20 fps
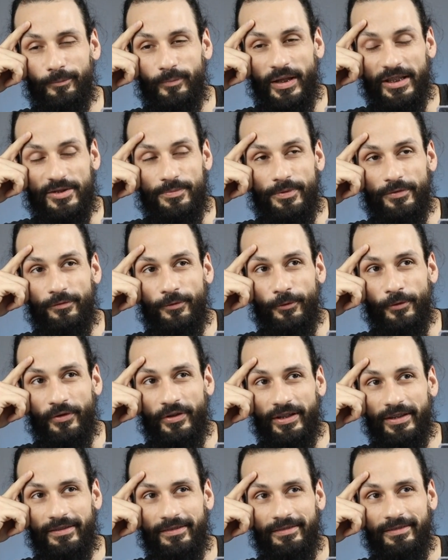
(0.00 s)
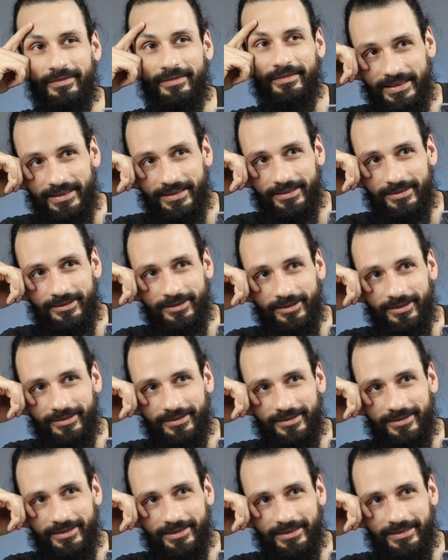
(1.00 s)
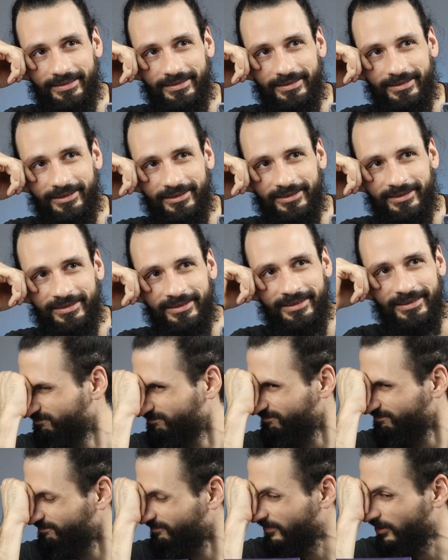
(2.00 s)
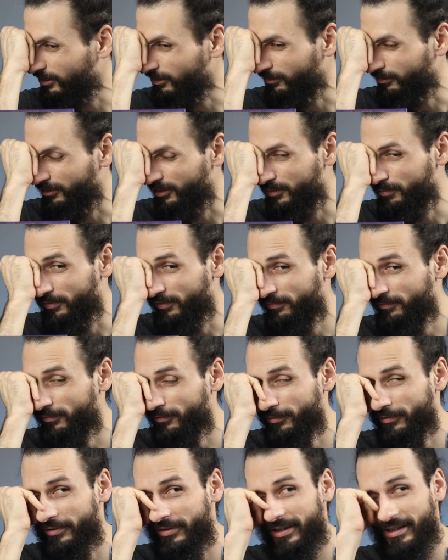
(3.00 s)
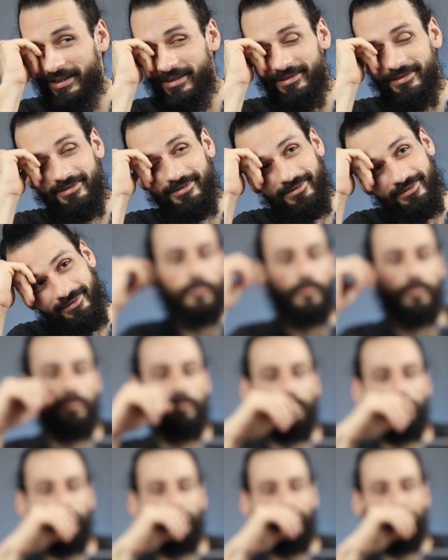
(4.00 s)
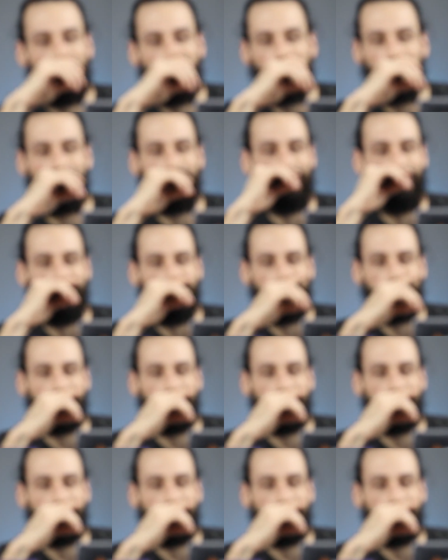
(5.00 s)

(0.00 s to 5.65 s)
that's before that. Tick tock, tick tock. No, it's before that. No,